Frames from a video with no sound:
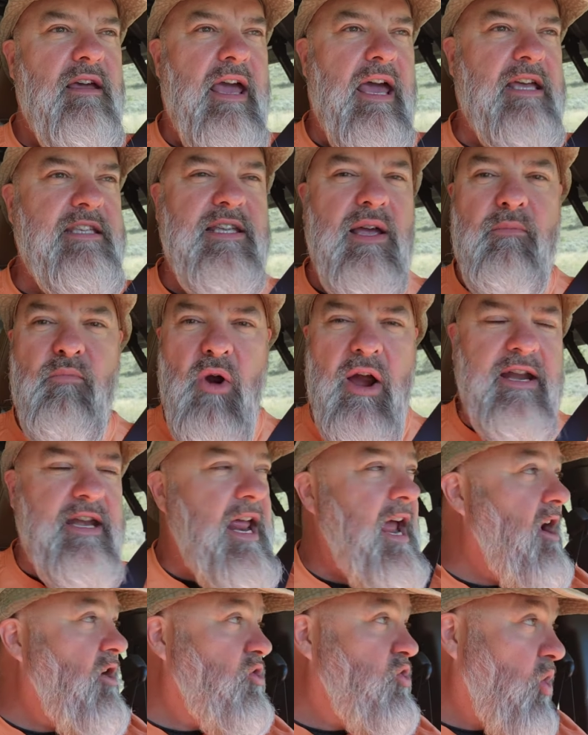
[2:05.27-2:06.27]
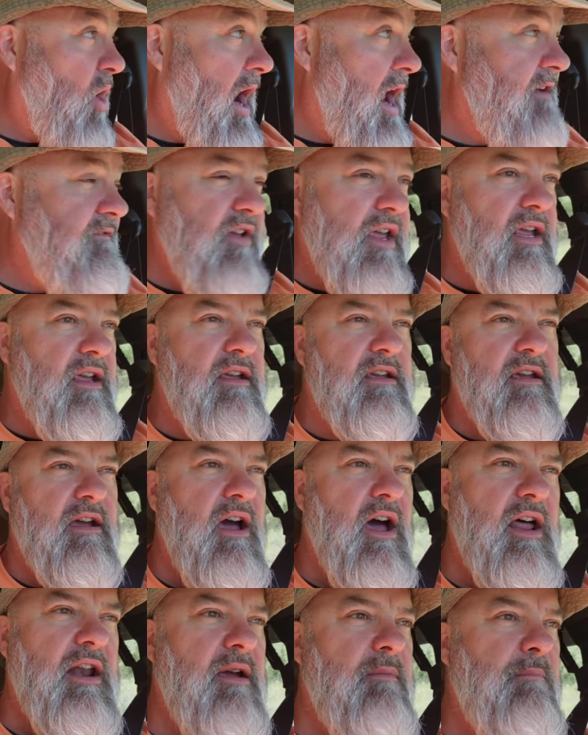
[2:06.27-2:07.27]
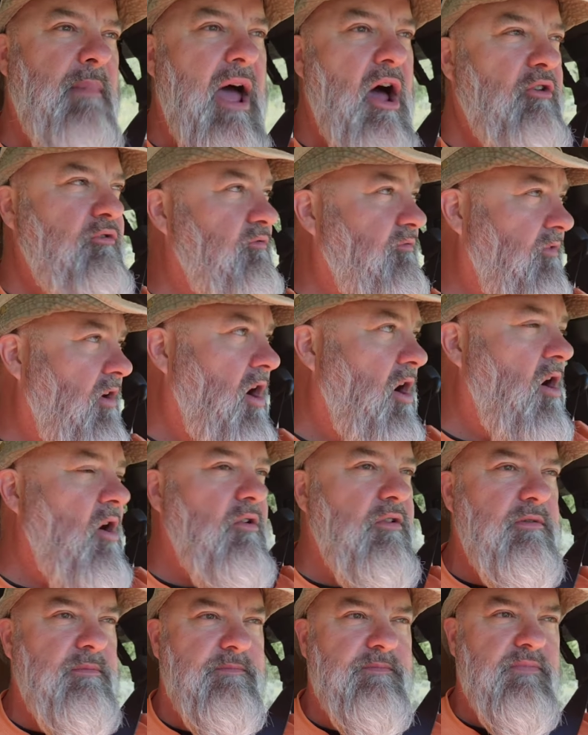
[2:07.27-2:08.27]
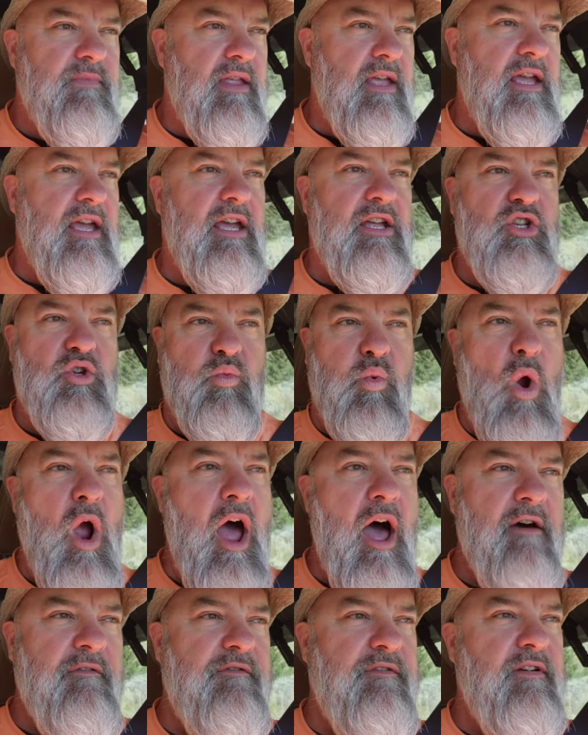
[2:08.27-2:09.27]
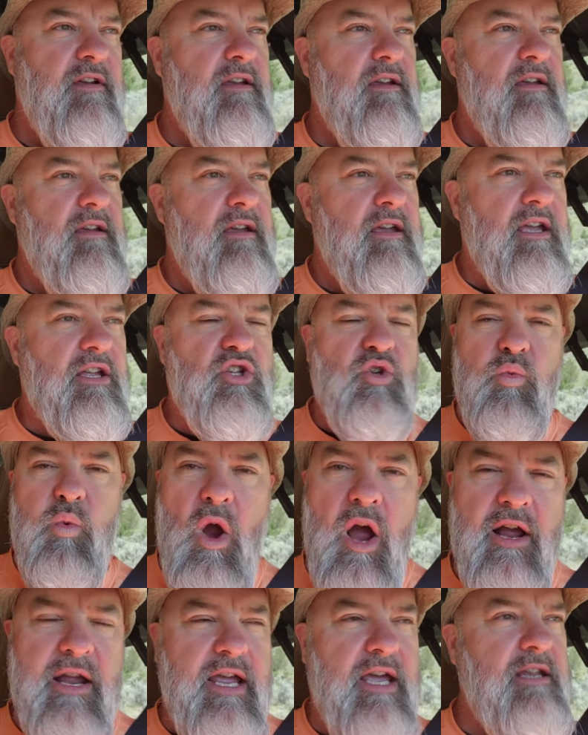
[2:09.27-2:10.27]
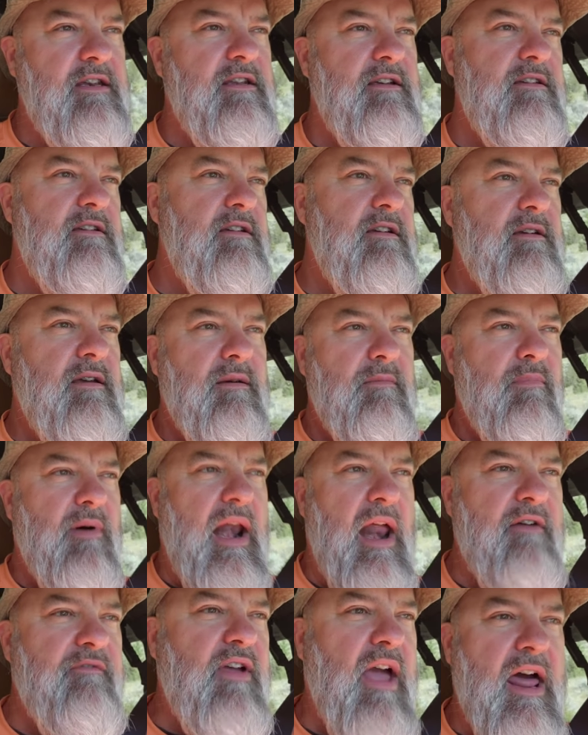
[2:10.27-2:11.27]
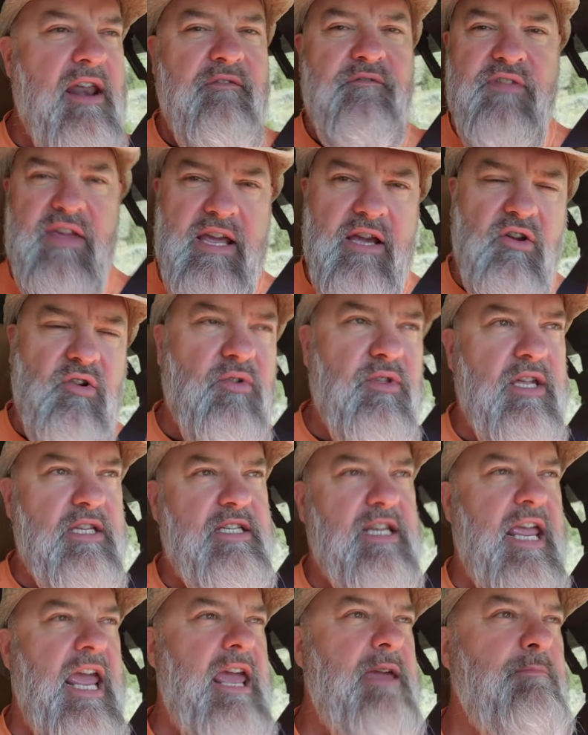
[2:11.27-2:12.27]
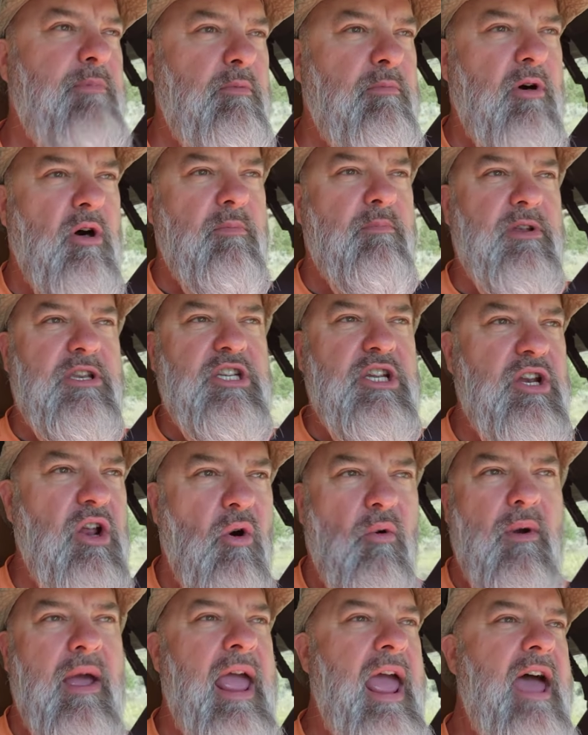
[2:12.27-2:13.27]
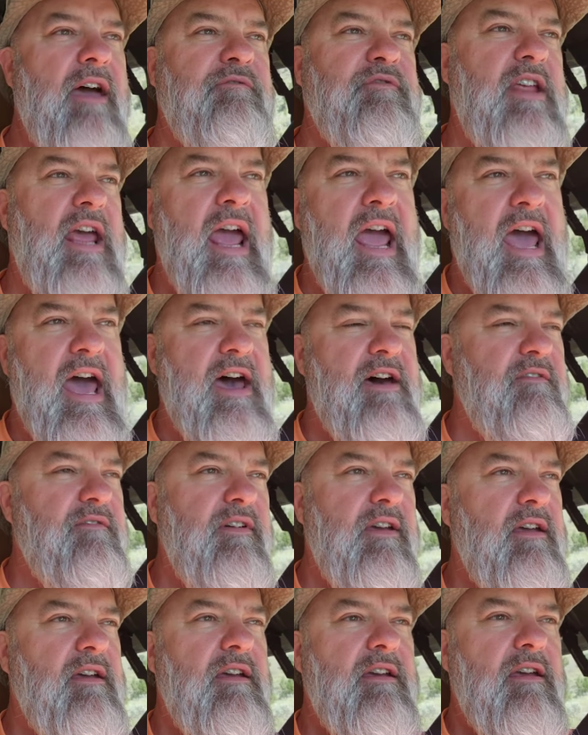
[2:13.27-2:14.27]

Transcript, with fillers: As I'm right now driving on a mountain road, it's rough, it's rugged, but I've got a vehicle that's capable, but you don't have to have